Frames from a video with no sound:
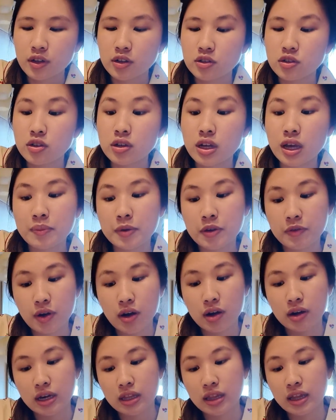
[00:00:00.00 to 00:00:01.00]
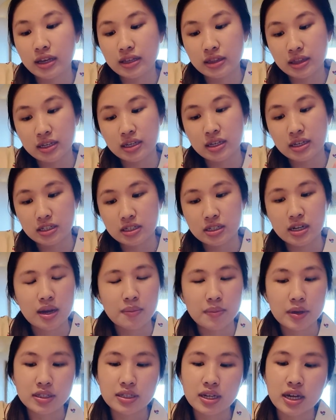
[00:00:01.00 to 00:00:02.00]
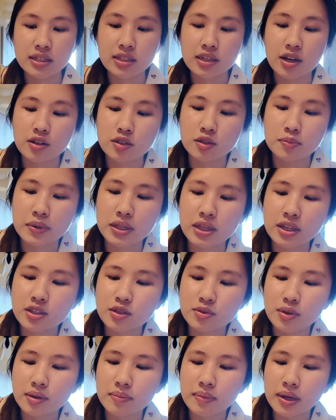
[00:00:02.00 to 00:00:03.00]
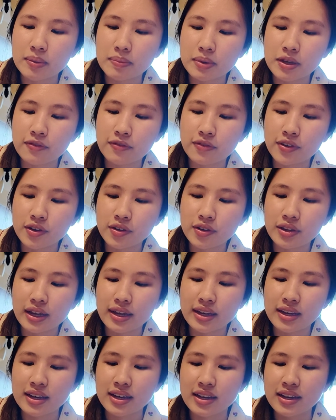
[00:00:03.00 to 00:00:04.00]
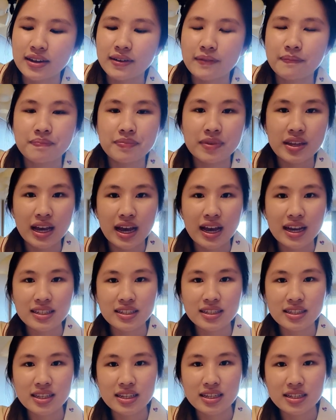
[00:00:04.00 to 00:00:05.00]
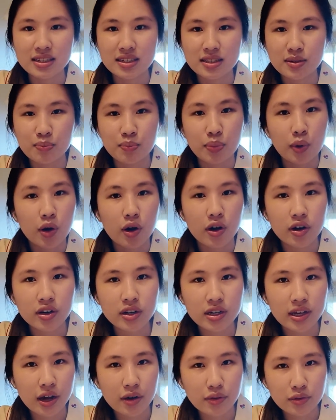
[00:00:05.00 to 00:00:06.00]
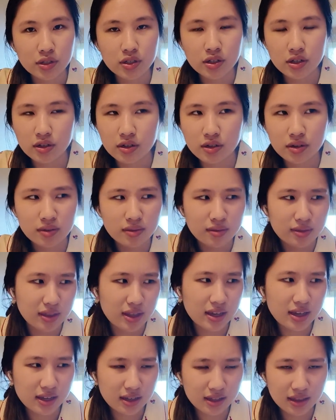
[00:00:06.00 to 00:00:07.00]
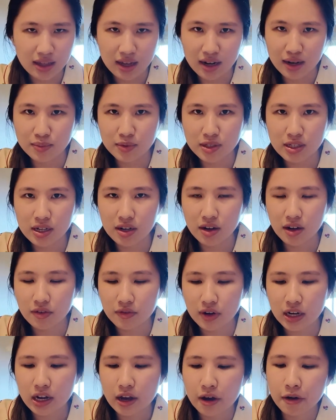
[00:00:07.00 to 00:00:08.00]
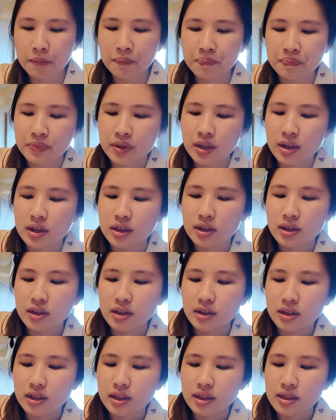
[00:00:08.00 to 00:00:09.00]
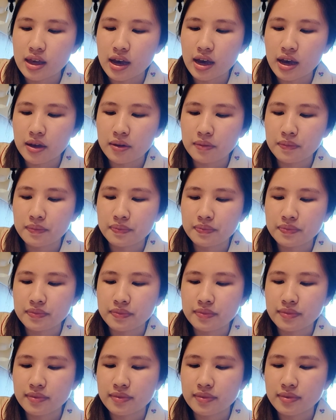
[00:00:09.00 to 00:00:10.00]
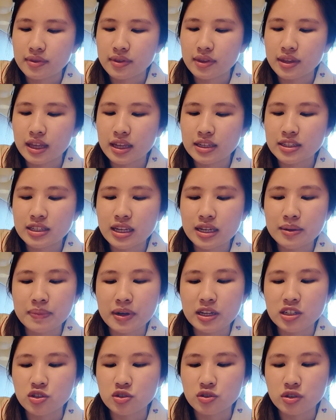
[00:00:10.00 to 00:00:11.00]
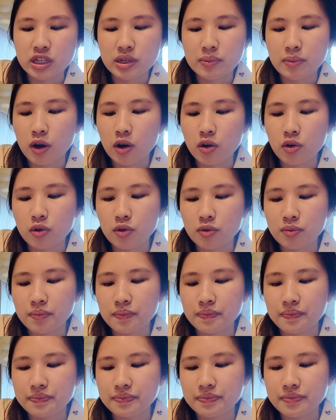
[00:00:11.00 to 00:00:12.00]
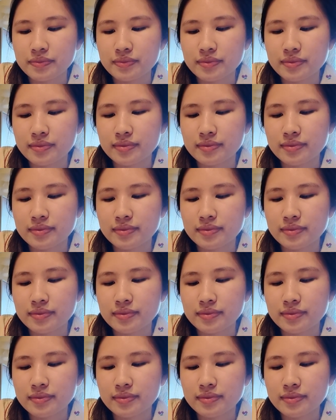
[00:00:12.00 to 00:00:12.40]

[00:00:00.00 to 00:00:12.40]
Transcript: Don't get me wrong, I like the kitchen at my dad's house, but this one made me feel like it has this bar counter thing that I'm sitting on right now, that it's like my dream home.